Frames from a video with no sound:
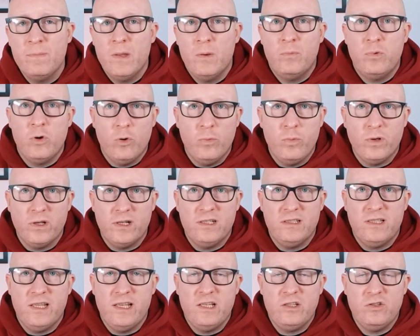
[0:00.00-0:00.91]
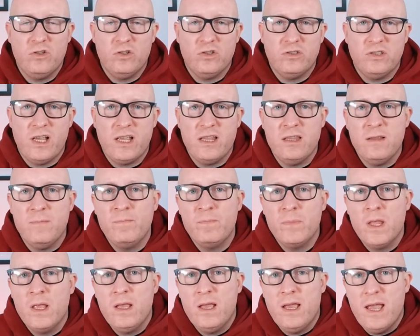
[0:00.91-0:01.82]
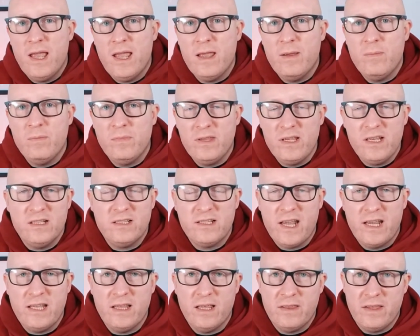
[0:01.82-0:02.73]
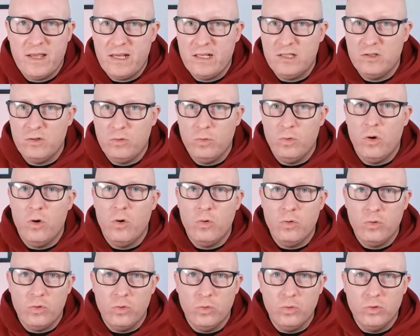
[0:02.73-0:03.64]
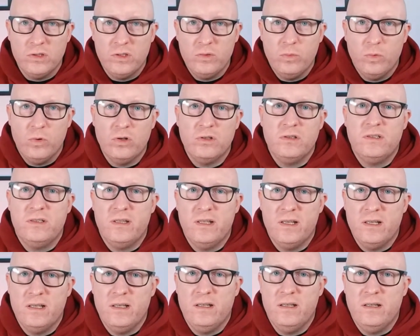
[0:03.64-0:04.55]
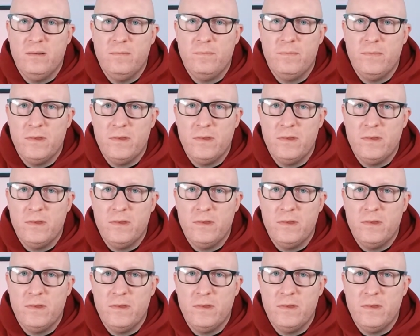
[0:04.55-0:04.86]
property stagers in, these kind of things will all go towards the